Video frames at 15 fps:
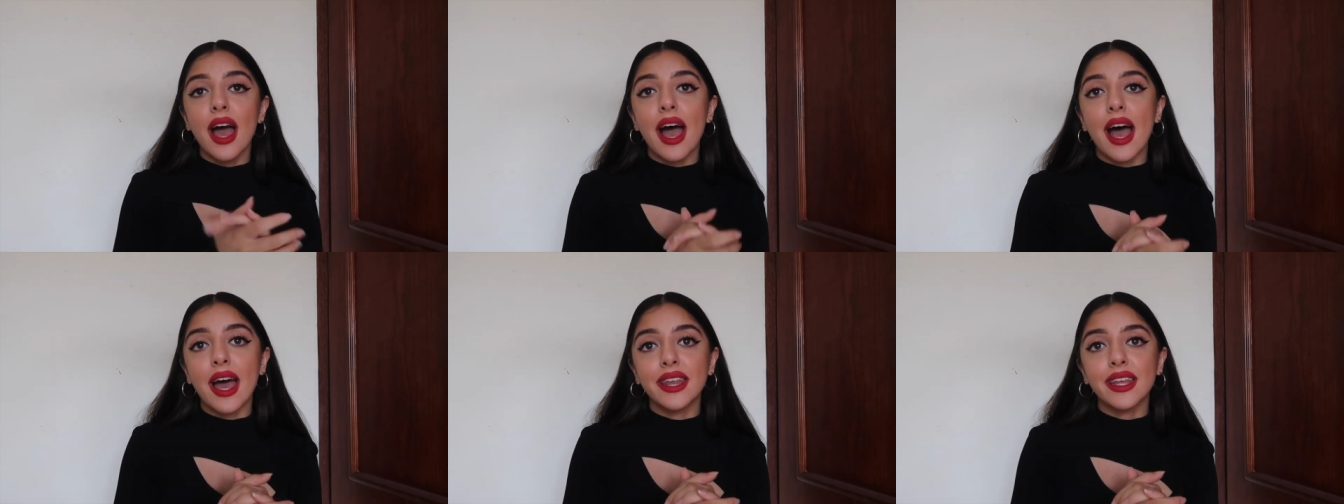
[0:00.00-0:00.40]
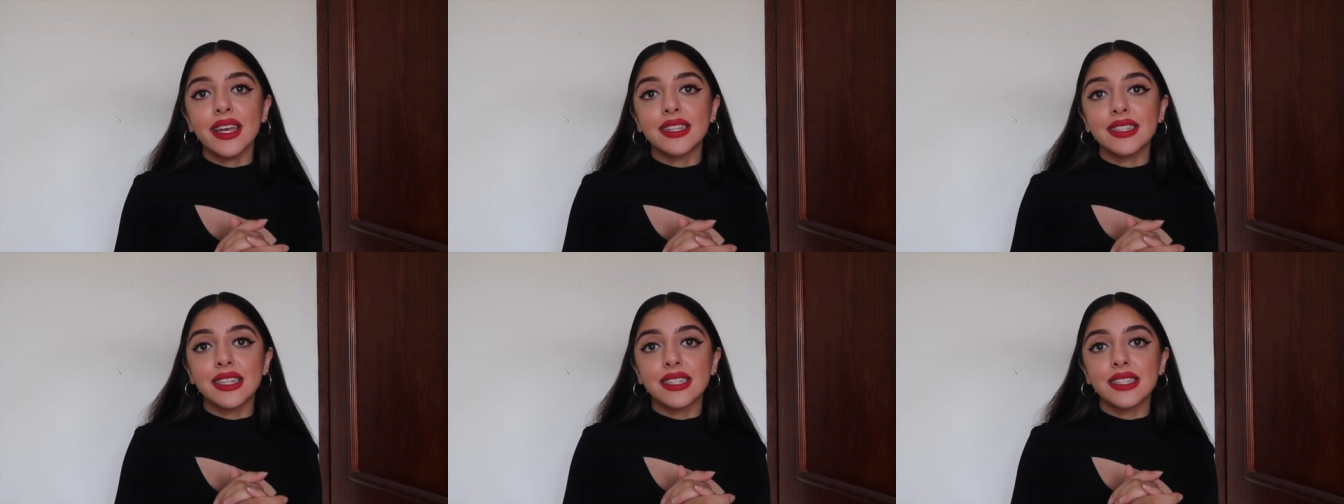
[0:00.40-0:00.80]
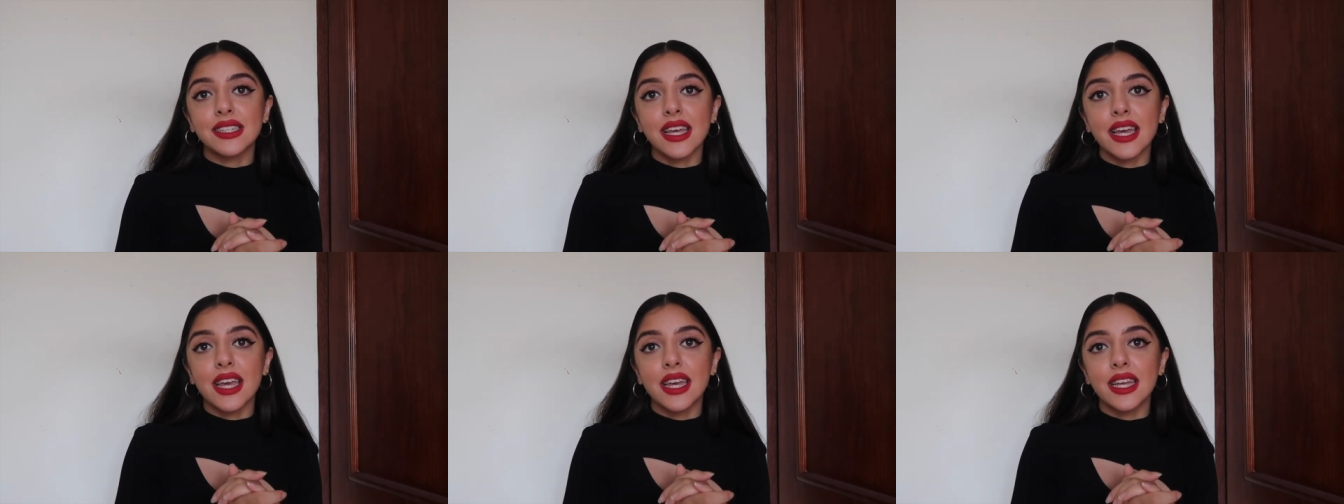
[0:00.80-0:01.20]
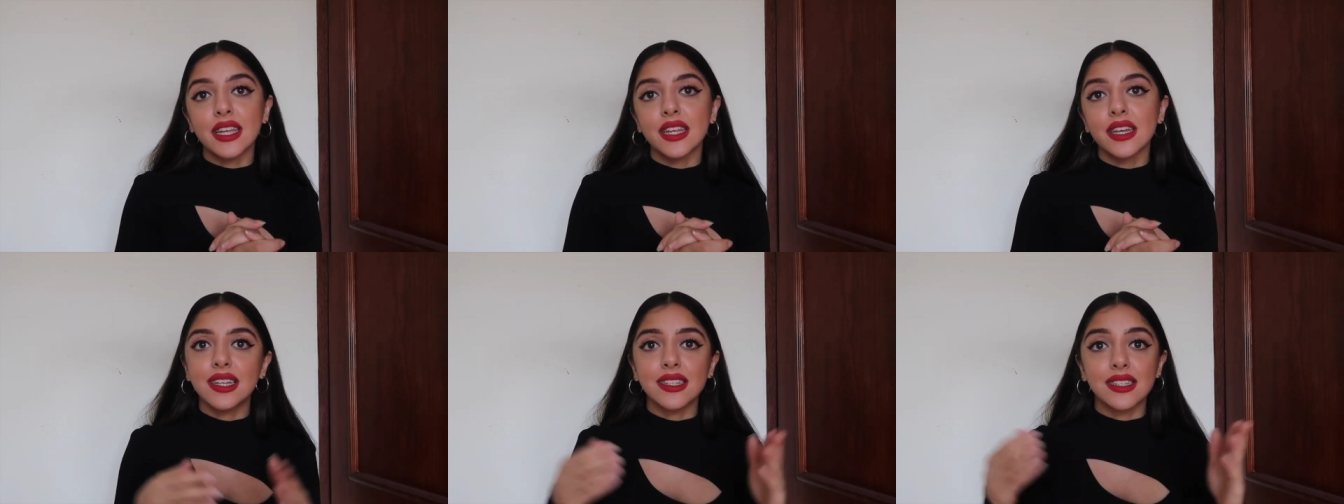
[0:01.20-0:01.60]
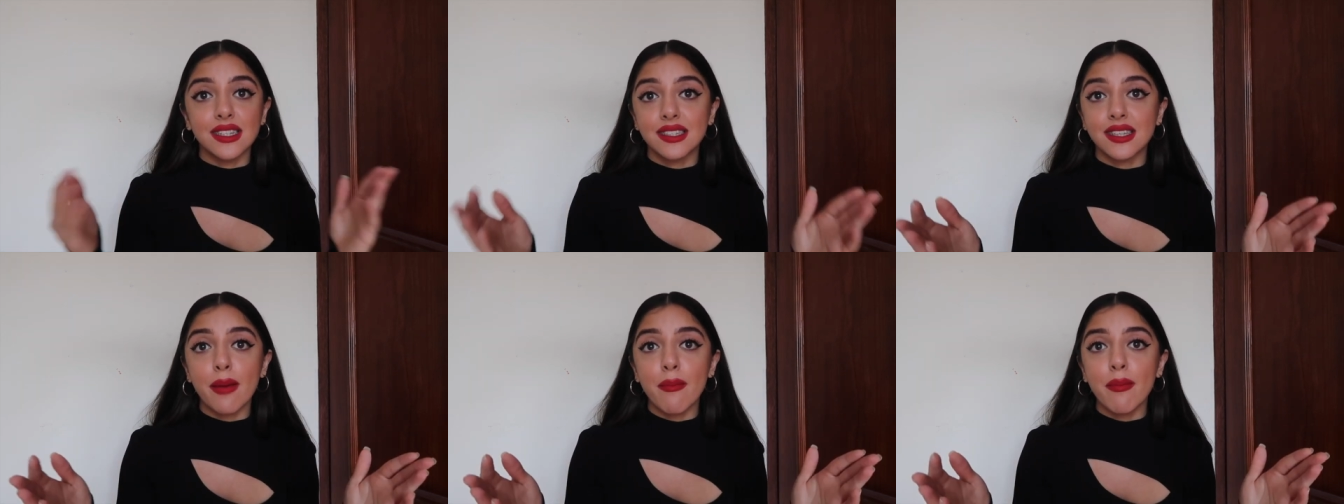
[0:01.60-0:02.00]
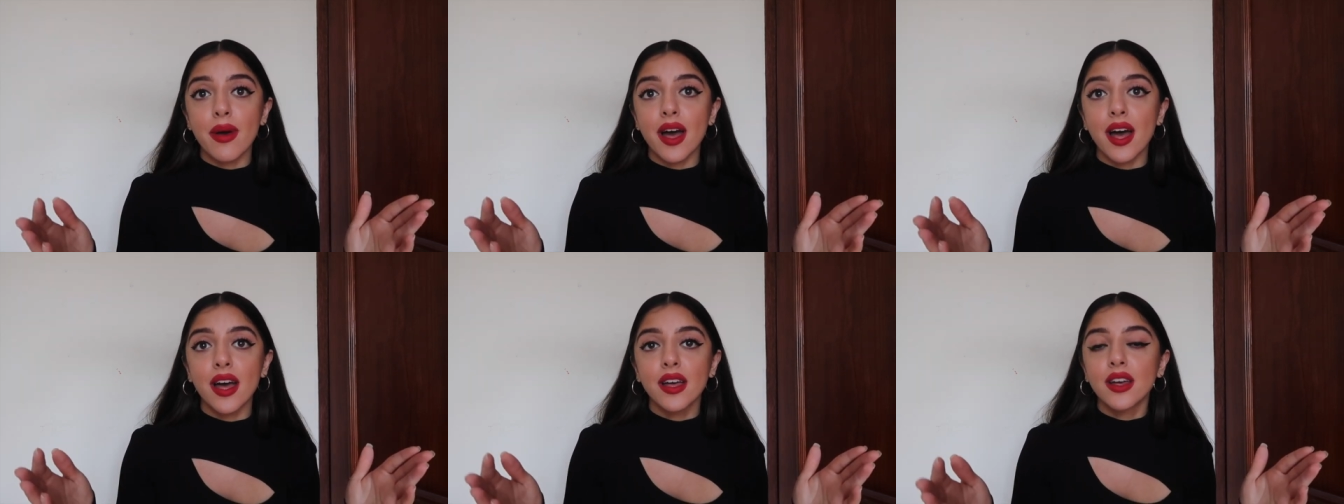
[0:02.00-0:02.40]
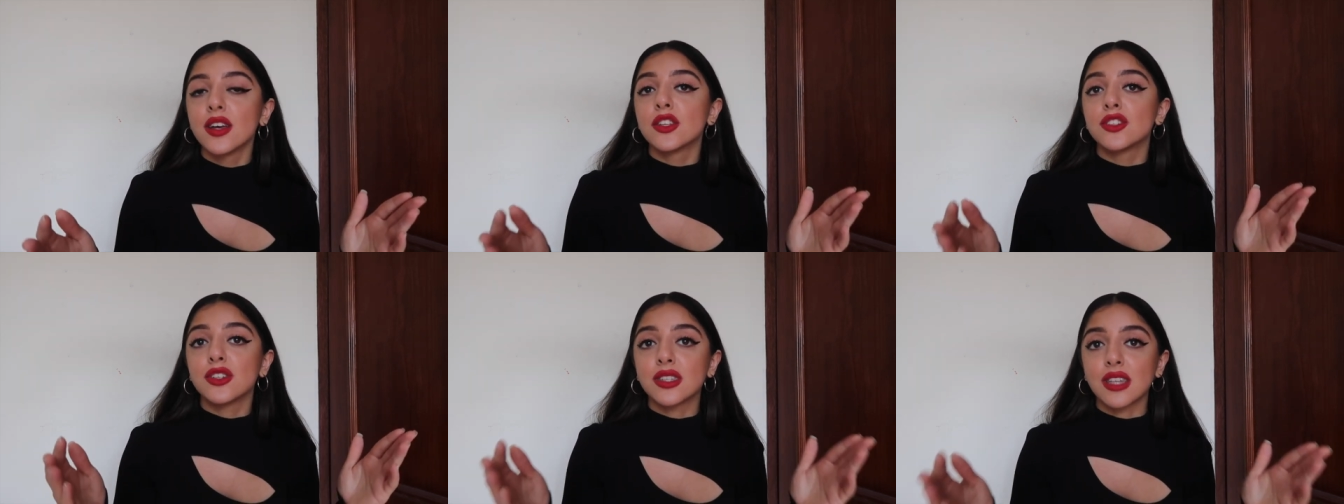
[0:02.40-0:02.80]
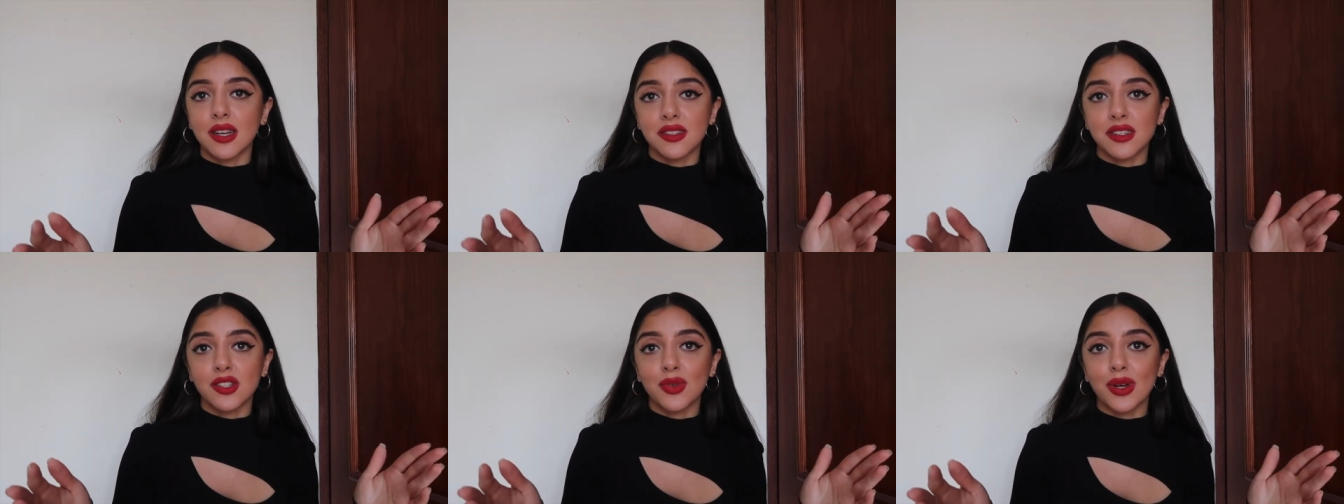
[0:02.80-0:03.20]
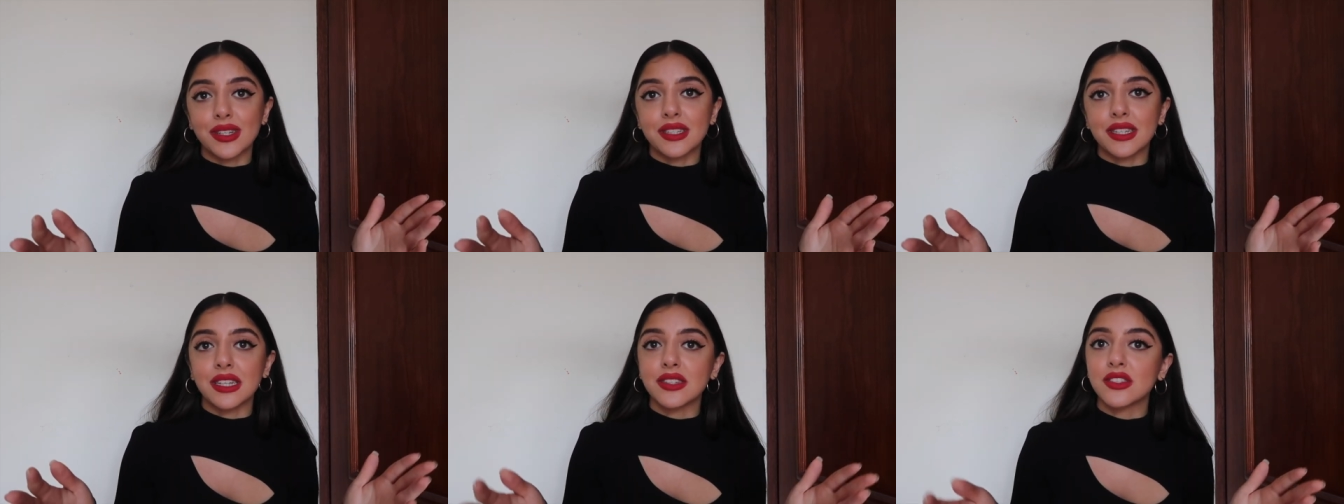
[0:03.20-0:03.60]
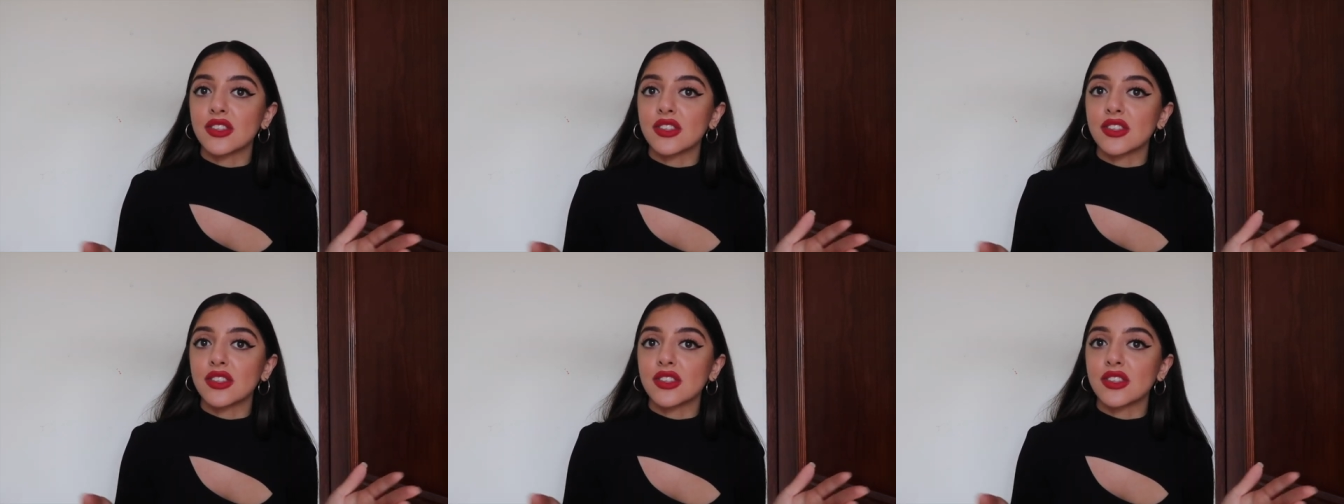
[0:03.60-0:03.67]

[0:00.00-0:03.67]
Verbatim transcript: and it is in December 2020,